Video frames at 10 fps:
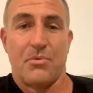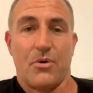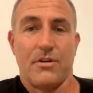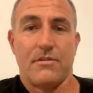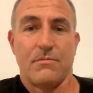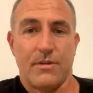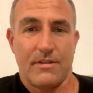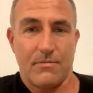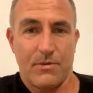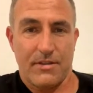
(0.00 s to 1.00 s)
important
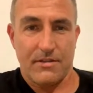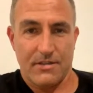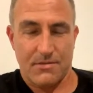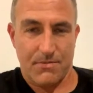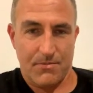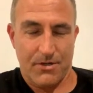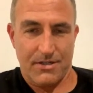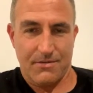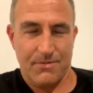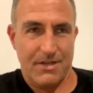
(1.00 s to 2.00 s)
with this. We
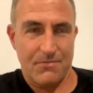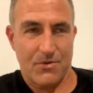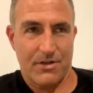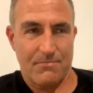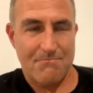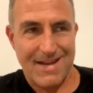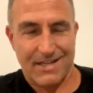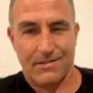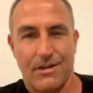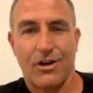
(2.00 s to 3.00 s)
didn't want to
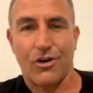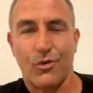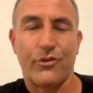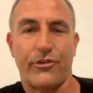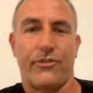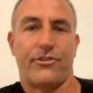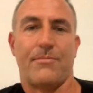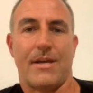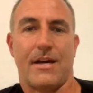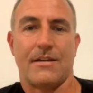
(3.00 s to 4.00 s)
max the whole
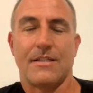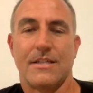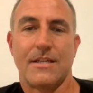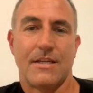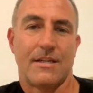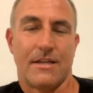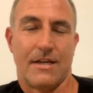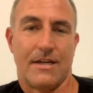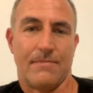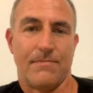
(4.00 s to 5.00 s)
system out.
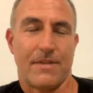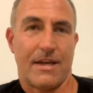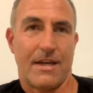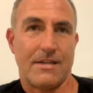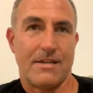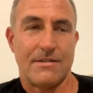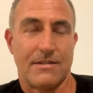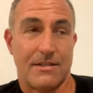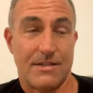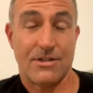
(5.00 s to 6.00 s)
And
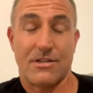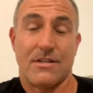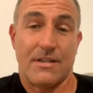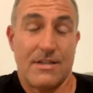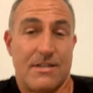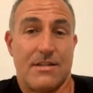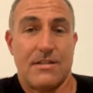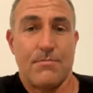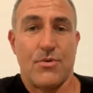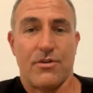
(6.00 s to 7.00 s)

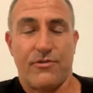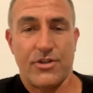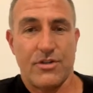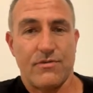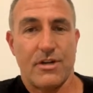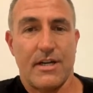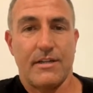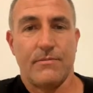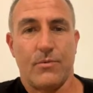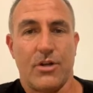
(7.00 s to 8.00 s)
it's a more efficient
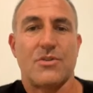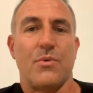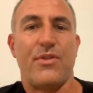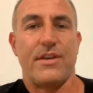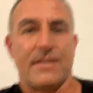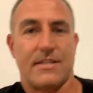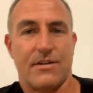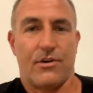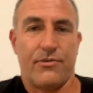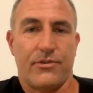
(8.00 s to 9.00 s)
ride. Works within
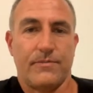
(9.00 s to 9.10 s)
itself.